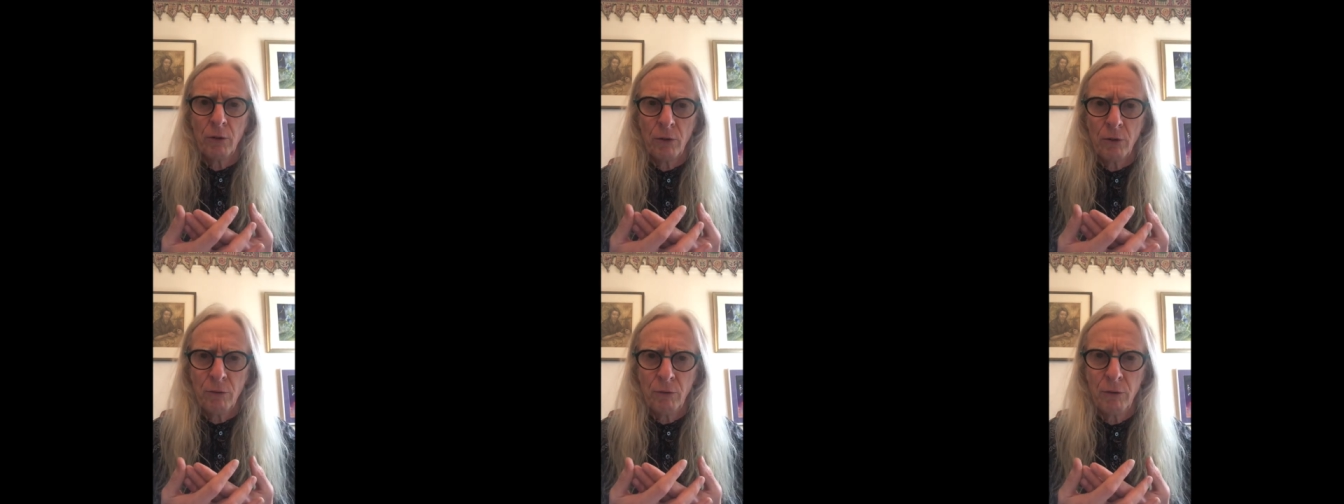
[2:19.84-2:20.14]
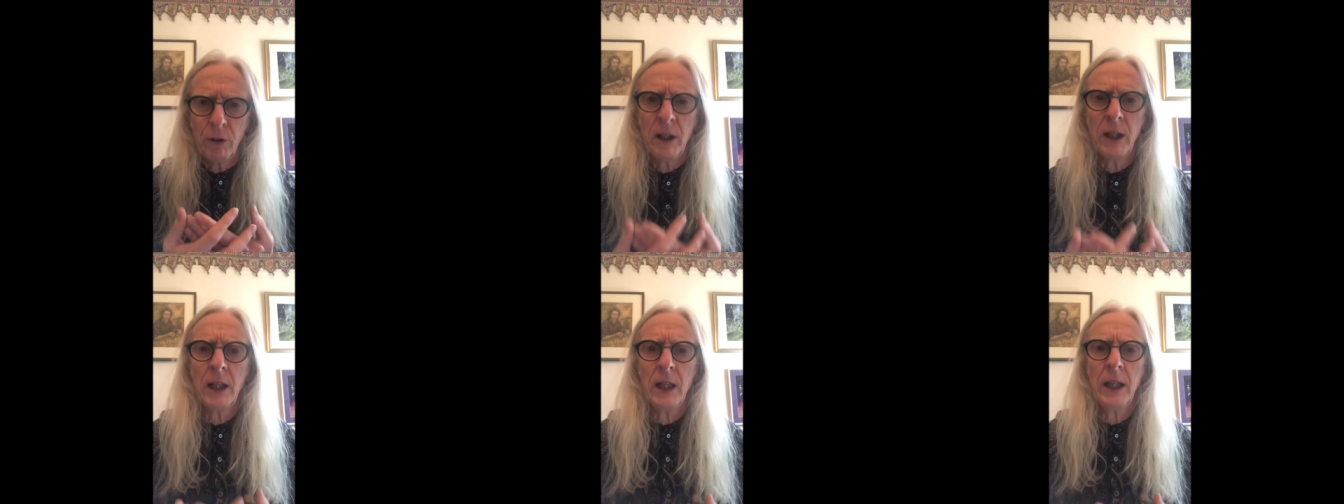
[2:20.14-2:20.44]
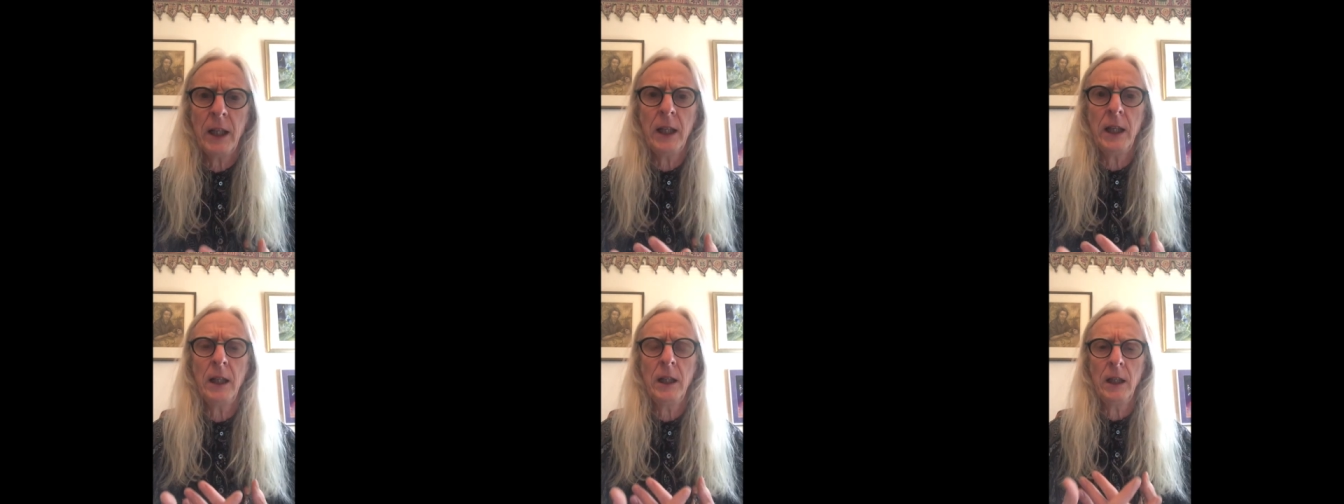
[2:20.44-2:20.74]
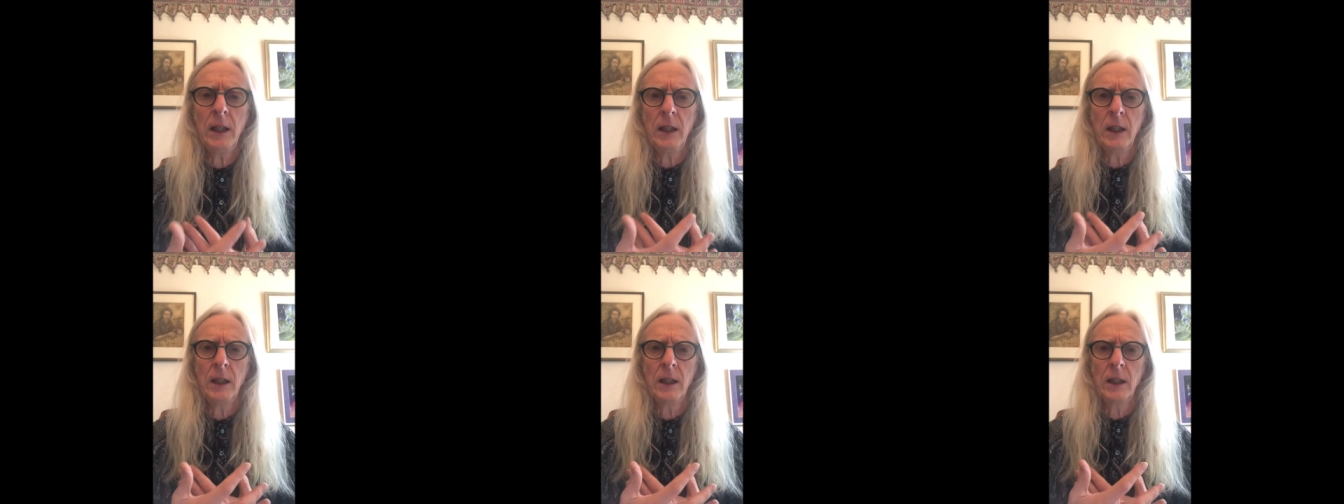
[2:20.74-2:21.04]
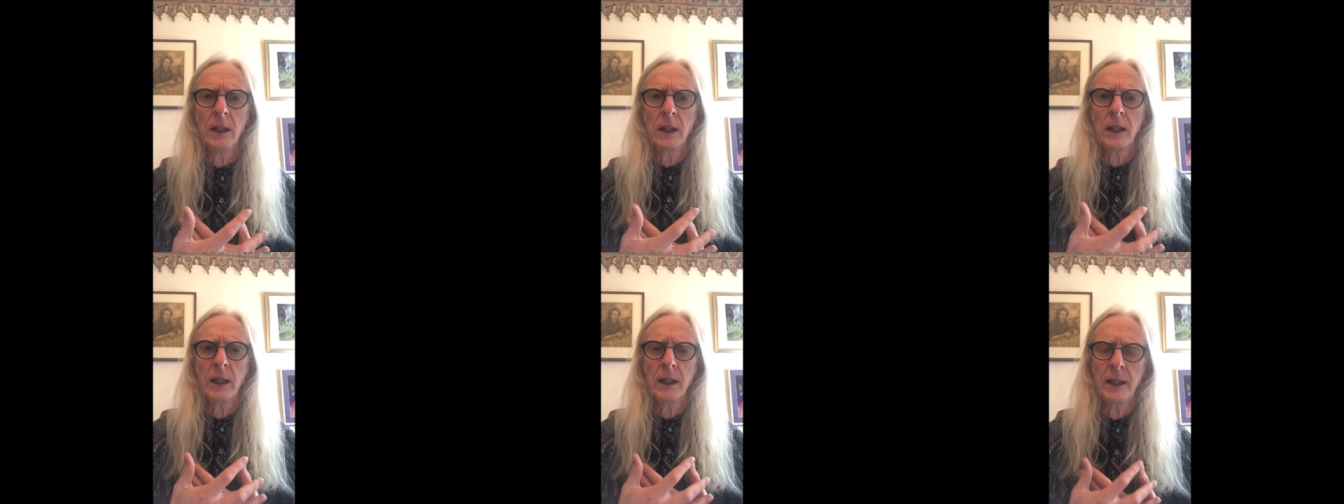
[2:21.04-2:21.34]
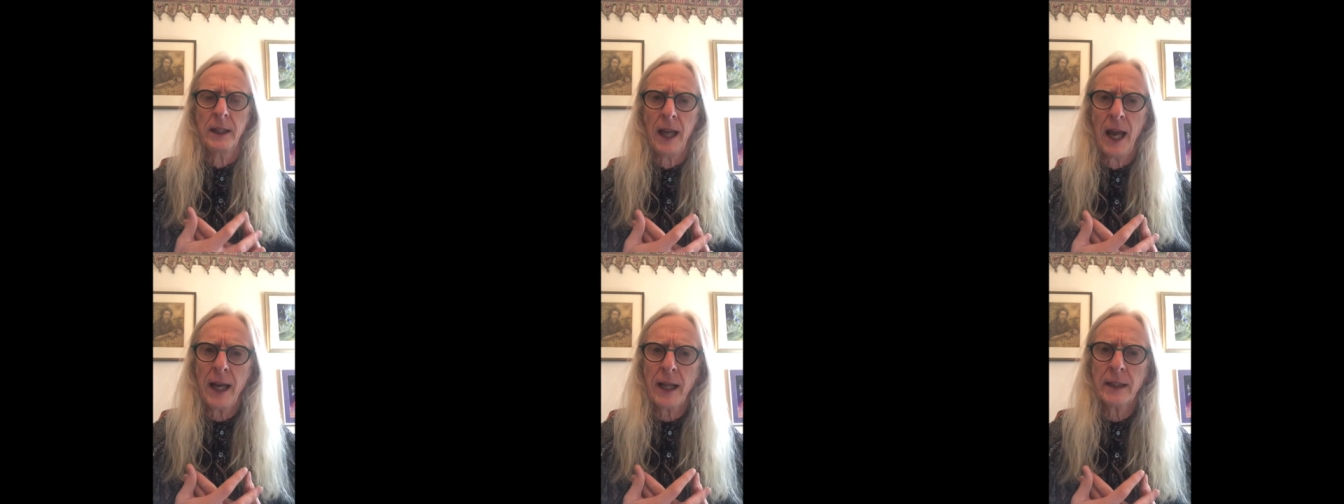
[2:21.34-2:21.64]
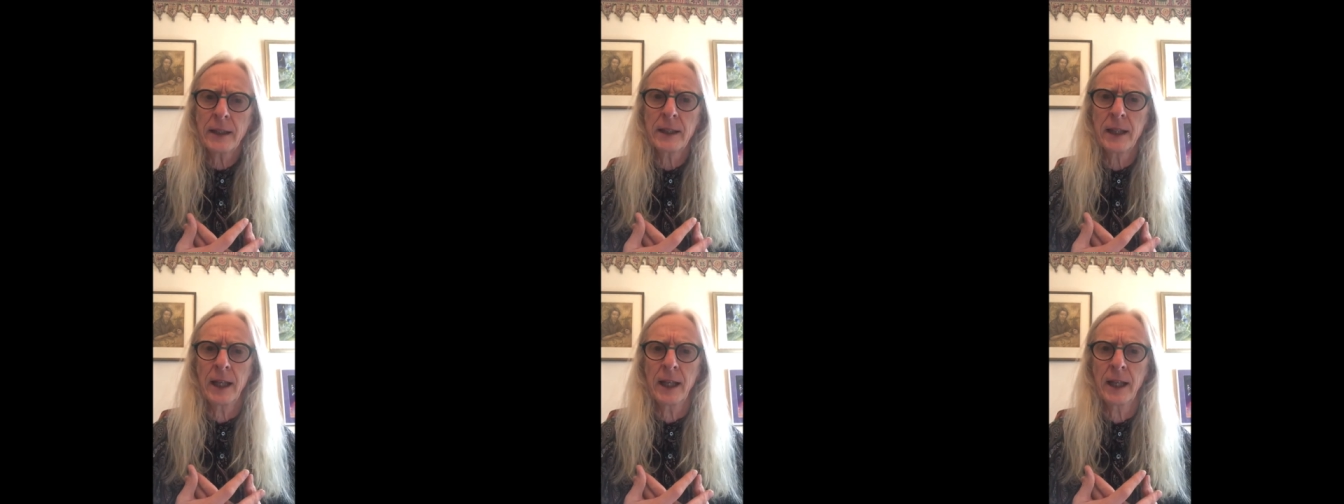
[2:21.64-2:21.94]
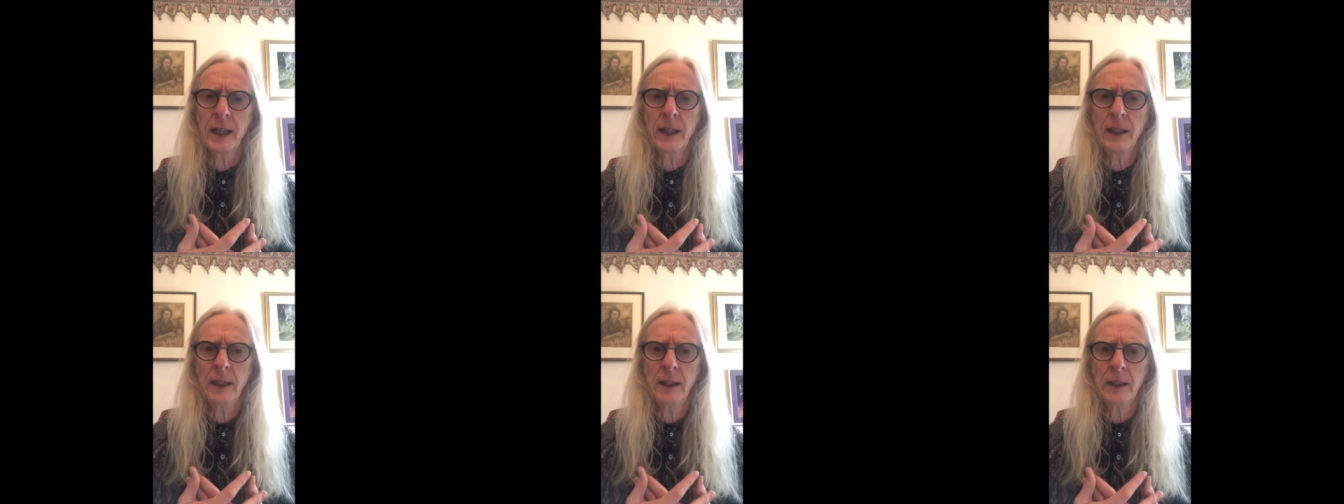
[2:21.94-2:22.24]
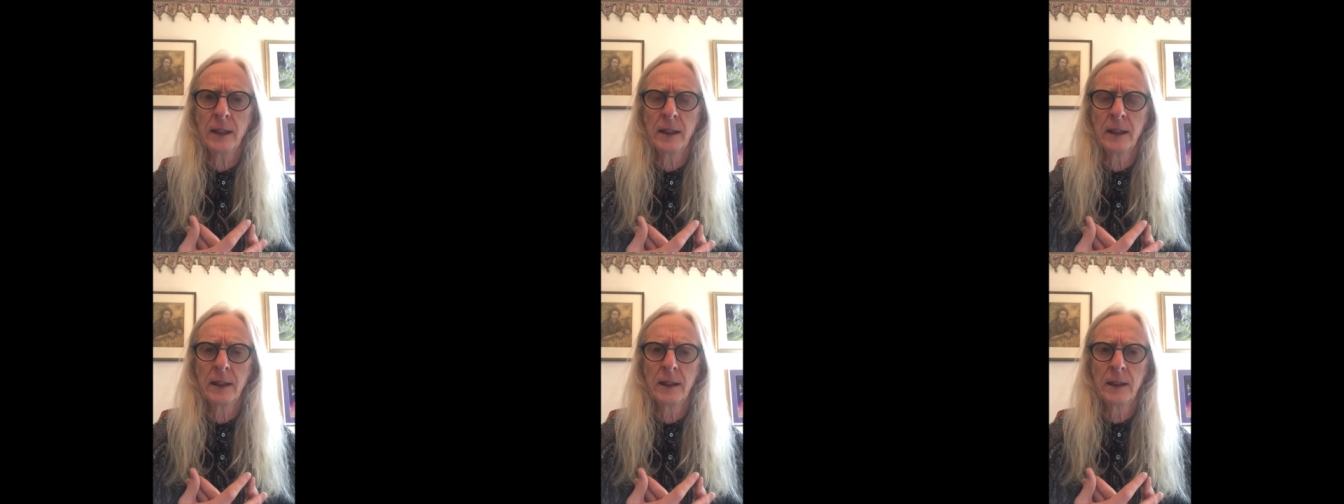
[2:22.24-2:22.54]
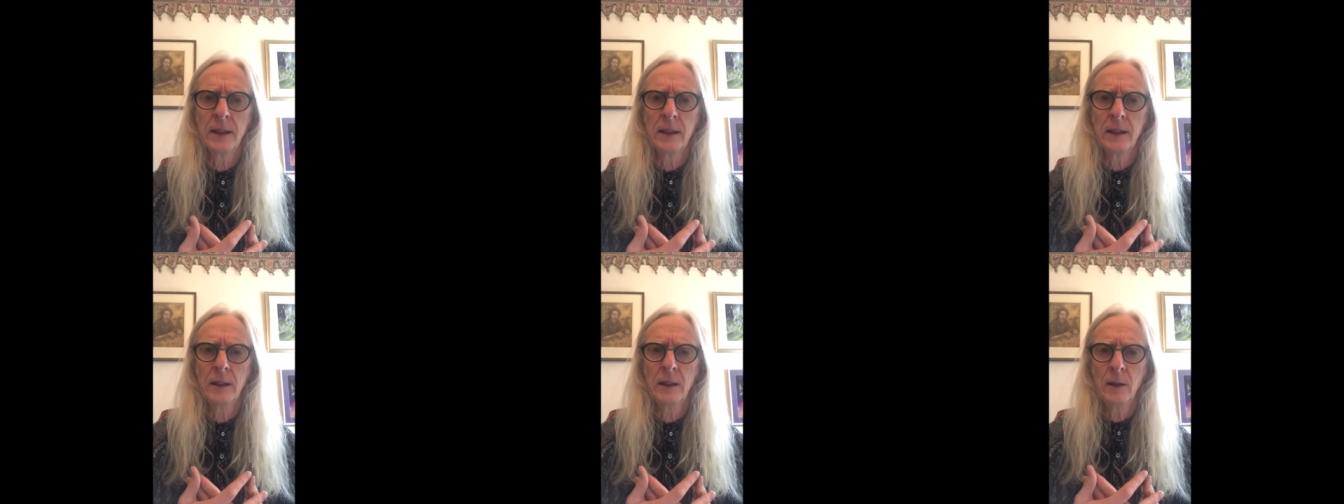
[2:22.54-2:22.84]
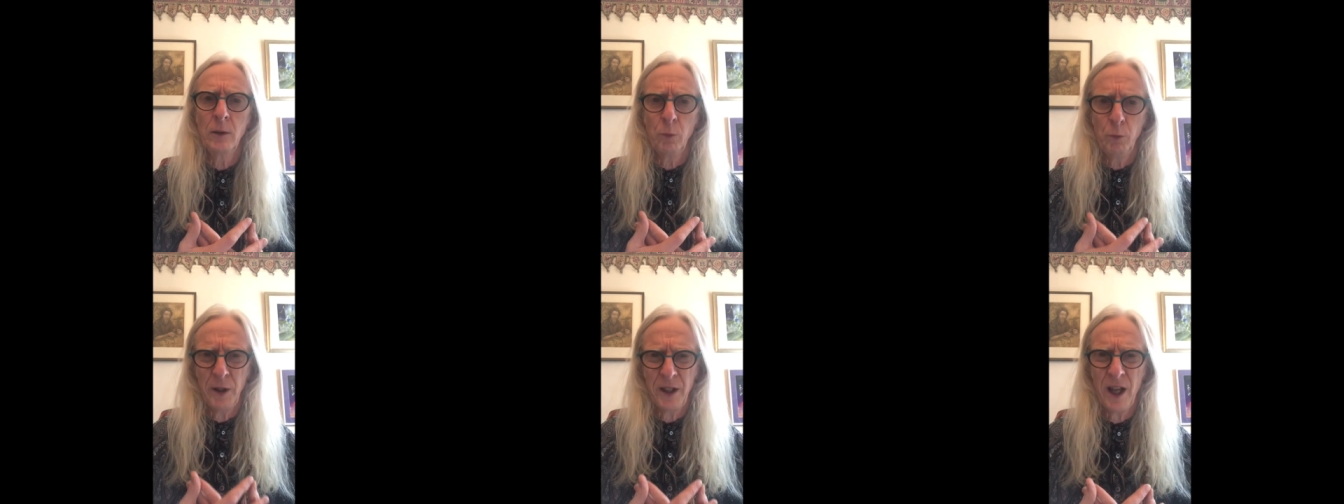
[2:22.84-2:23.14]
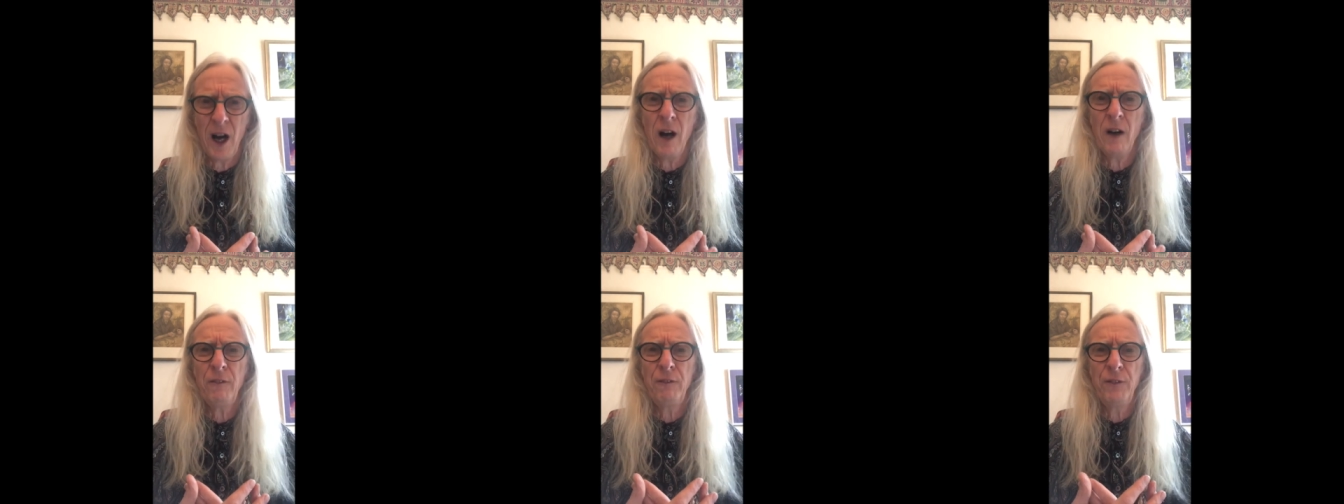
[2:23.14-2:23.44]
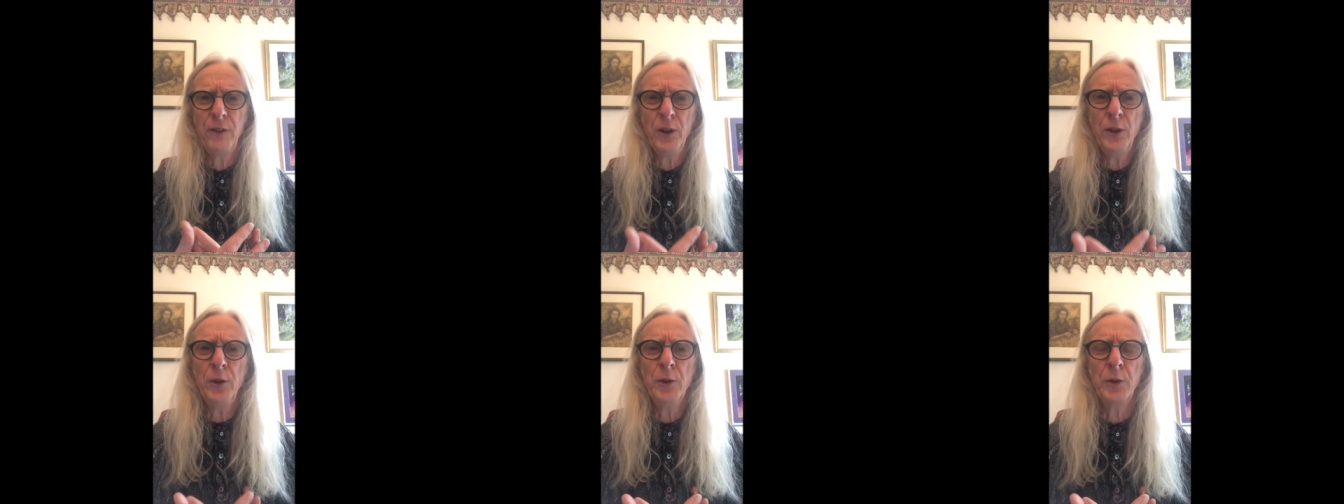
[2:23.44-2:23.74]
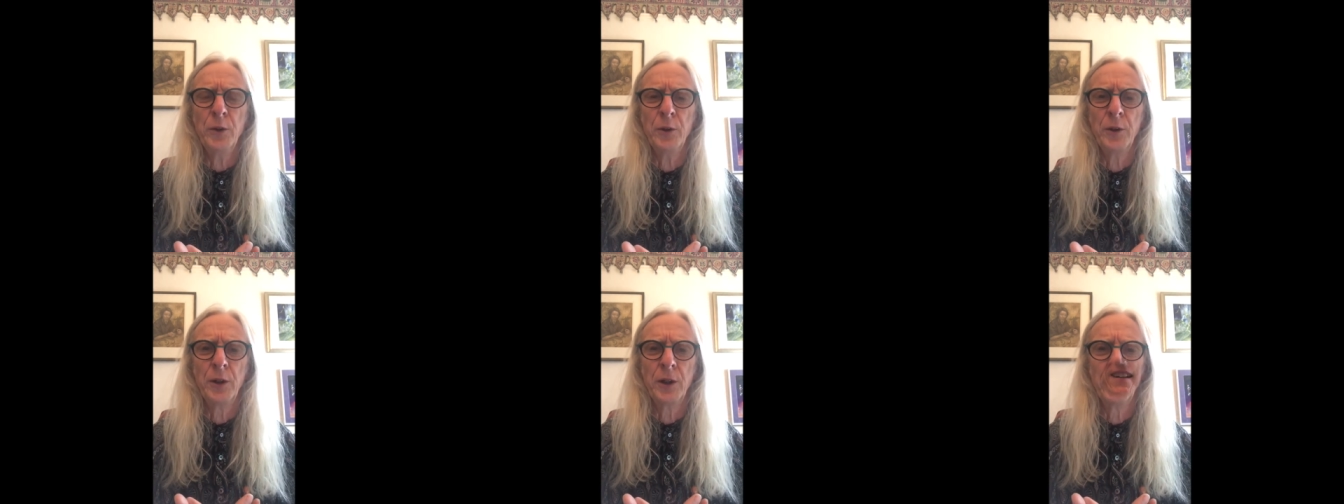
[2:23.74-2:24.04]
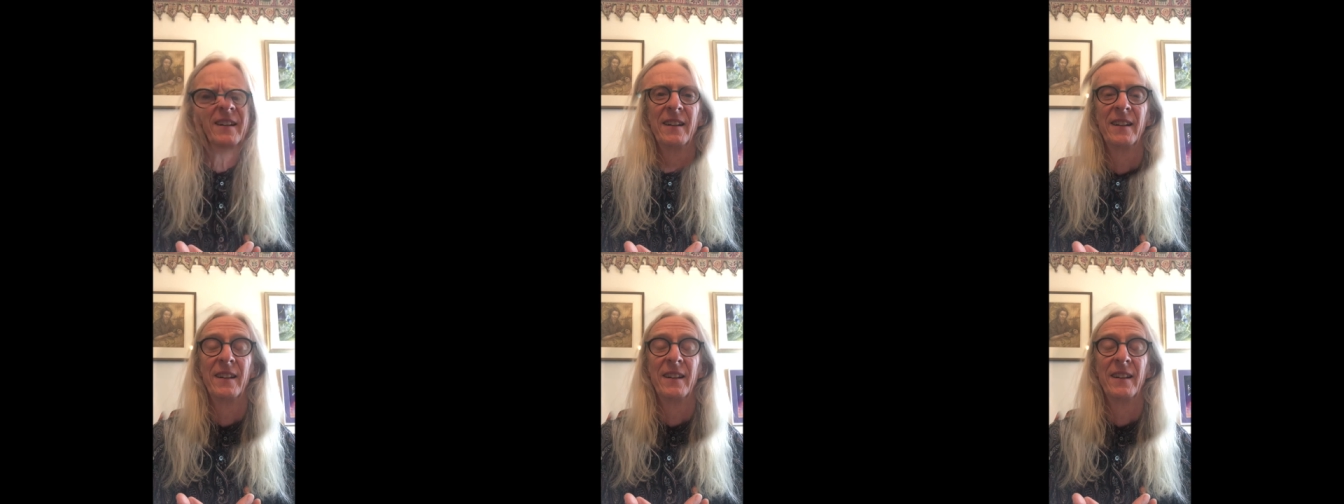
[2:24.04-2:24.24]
really connecting with our food.